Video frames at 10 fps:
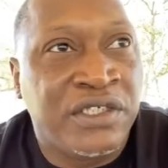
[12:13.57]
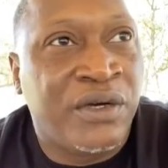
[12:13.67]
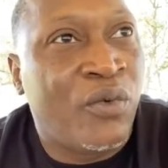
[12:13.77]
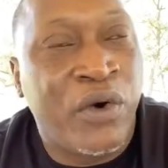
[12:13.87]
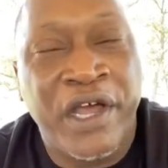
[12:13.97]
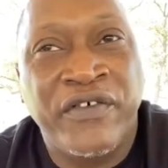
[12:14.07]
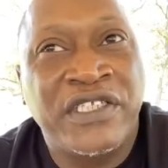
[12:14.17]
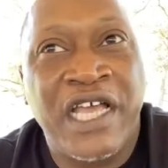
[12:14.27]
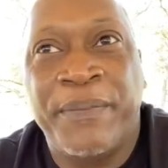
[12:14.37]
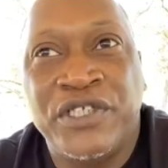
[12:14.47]
whatever
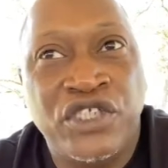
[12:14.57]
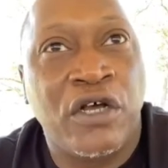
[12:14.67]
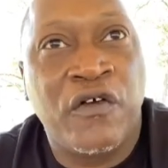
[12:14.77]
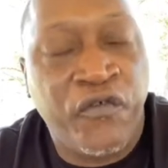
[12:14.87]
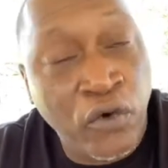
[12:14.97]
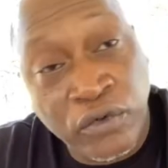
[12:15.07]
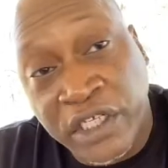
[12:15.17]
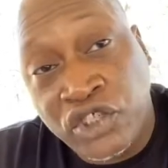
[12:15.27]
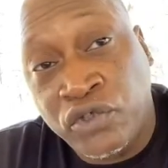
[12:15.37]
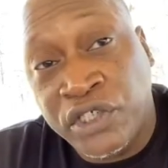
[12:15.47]
type of junk food
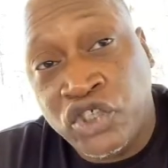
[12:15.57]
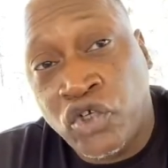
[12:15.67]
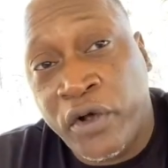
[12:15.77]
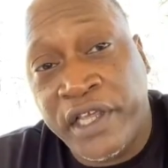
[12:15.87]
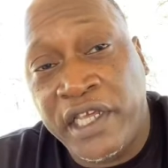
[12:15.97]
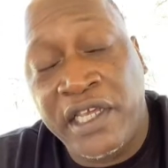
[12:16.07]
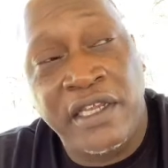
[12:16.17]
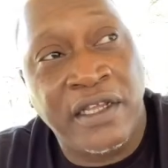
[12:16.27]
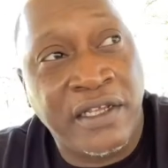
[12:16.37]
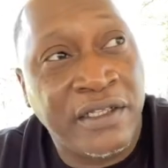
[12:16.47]
that you enjoy
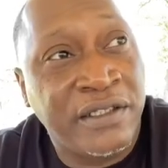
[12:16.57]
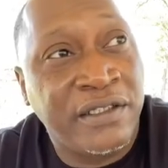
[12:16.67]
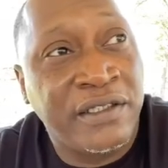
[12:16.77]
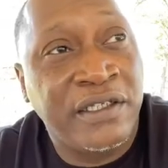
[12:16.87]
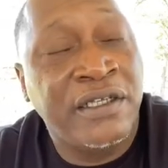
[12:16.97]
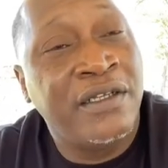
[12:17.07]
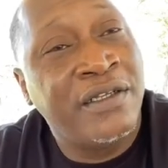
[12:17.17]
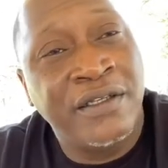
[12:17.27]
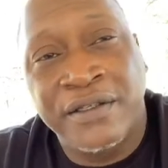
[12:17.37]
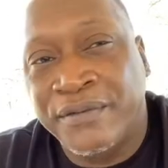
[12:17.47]
eating.
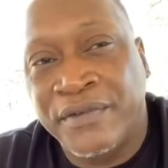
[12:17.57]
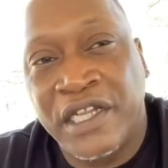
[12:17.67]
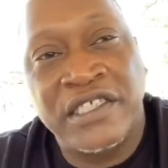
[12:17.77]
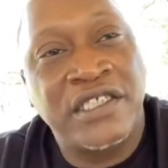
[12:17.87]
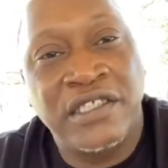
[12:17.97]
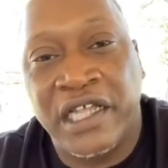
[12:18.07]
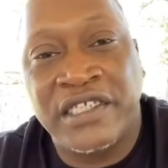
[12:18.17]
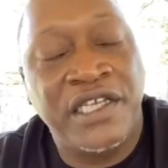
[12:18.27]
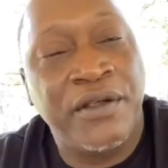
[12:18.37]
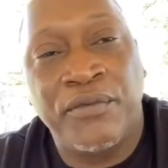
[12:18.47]
Let's let's
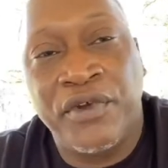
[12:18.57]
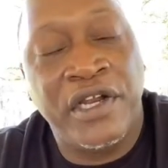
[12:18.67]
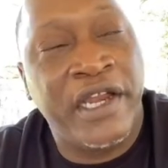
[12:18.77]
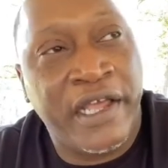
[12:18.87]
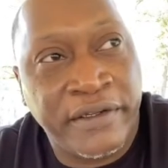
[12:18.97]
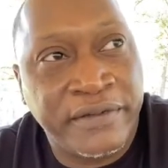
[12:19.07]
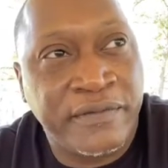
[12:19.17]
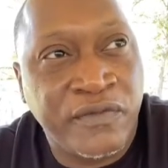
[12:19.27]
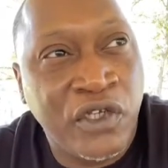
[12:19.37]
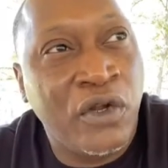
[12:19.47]
get rid of
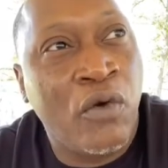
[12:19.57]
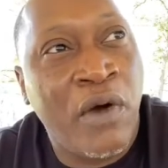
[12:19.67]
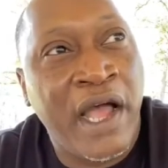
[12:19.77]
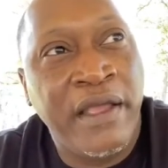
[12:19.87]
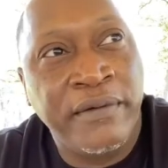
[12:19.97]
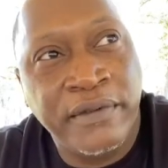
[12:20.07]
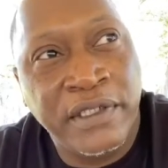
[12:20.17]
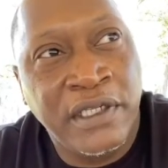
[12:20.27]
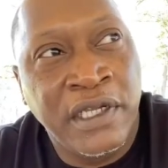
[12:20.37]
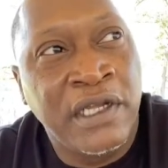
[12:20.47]
that. You know why?
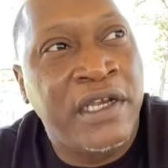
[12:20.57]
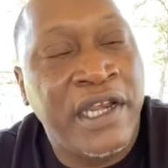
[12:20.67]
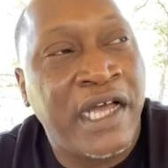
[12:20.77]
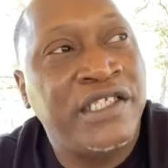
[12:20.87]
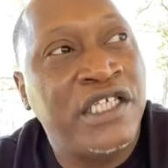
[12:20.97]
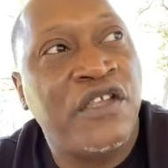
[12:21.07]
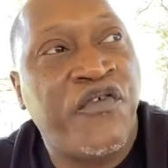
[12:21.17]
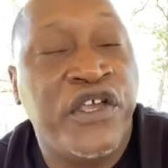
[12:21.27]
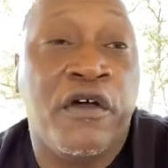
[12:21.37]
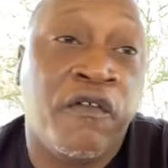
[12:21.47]
Not just
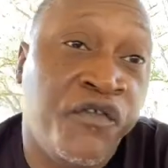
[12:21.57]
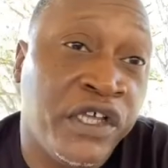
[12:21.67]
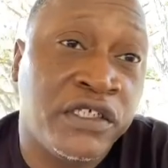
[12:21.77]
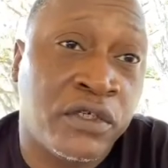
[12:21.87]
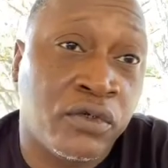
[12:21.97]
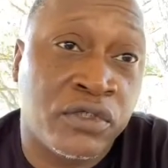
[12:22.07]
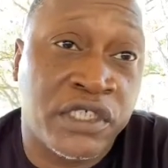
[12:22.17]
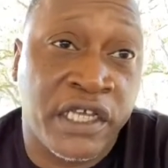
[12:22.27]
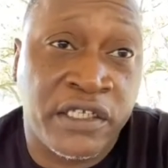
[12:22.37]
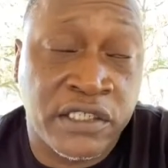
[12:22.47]
for your physical
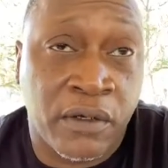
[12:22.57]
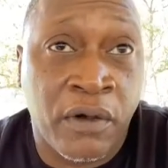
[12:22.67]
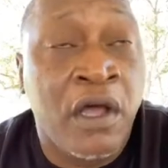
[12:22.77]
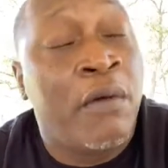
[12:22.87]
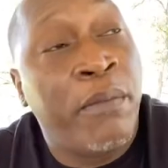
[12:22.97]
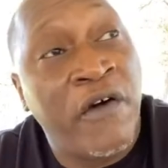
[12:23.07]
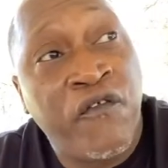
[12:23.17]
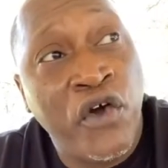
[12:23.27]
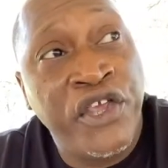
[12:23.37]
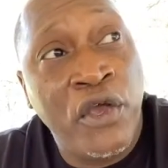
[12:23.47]
say so, but
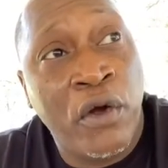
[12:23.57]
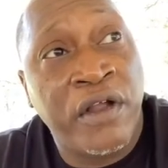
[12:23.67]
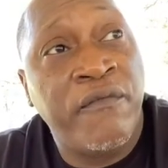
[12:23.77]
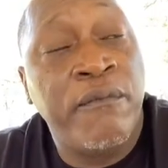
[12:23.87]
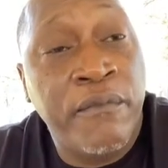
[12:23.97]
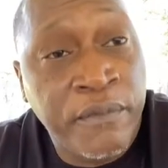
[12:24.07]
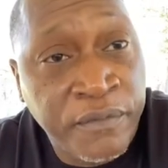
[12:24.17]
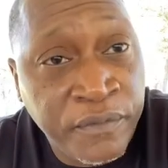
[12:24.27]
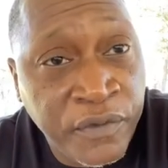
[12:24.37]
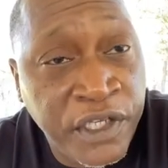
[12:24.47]
for your
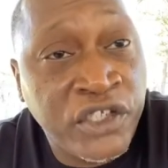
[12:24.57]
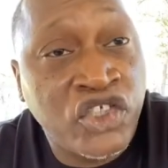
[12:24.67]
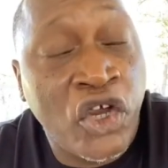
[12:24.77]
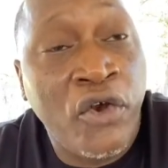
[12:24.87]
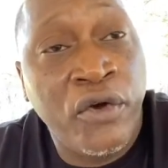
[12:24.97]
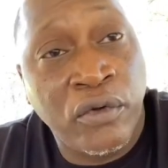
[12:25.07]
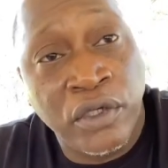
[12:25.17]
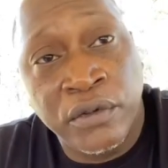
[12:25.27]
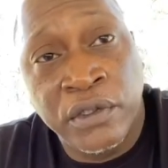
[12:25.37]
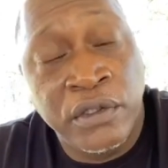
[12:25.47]
internal
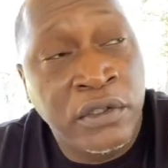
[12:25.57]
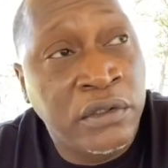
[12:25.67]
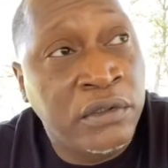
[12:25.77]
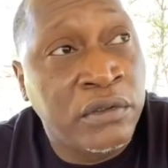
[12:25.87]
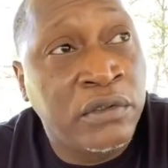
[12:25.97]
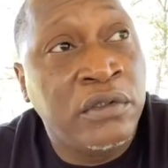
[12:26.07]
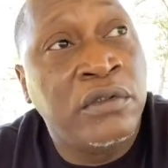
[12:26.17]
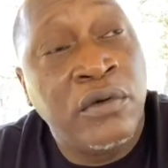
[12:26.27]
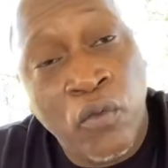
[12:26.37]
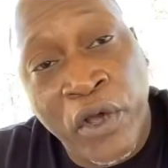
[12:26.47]

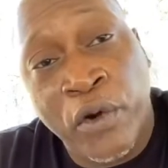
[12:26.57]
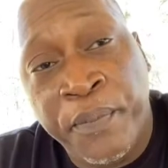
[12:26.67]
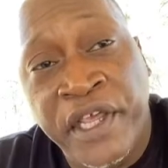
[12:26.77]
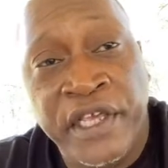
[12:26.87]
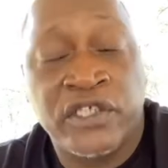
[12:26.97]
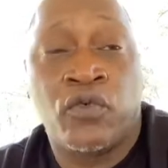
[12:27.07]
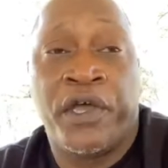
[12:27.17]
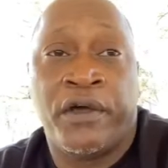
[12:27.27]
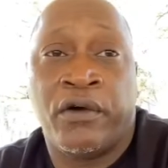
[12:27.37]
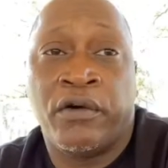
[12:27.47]
well-being as
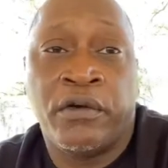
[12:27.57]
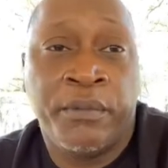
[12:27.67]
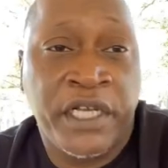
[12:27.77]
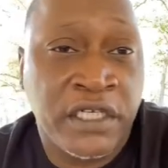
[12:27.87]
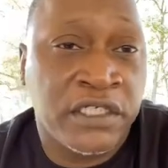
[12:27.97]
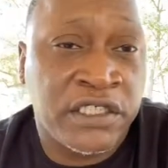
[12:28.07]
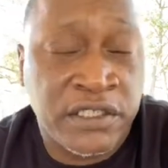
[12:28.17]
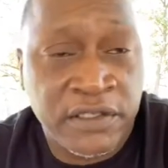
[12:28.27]
well because